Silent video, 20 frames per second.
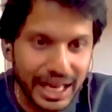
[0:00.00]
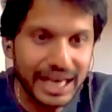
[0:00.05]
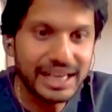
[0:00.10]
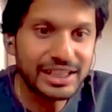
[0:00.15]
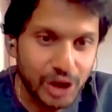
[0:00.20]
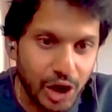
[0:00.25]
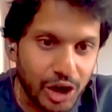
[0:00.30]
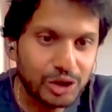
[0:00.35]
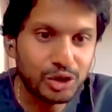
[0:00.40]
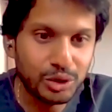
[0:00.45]

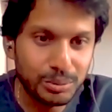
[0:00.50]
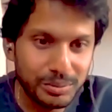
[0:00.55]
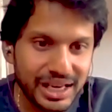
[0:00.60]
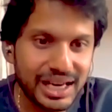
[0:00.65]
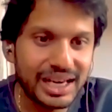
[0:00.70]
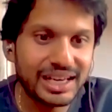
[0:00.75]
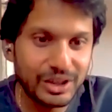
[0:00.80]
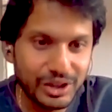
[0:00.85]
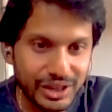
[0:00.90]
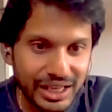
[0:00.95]
can talk to me
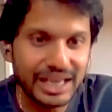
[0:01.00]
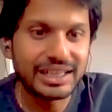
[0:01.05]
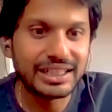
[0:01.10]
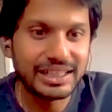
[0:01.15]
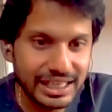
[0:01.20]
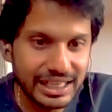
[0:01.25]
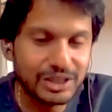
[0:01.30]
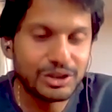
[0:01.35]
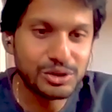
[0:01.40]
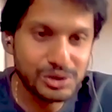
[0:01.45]
and you can
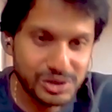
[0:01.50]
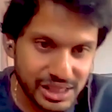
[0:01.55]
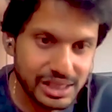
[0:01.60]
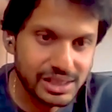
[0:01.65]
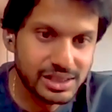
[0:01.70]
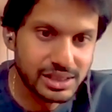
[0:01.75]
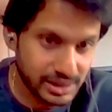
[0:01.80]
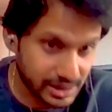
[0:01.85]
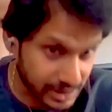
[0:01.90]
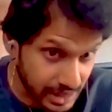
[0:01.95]
get good
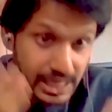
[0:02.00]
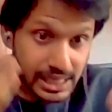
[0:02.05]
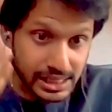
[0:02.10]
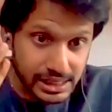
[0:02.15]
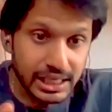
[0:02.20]
suggestions.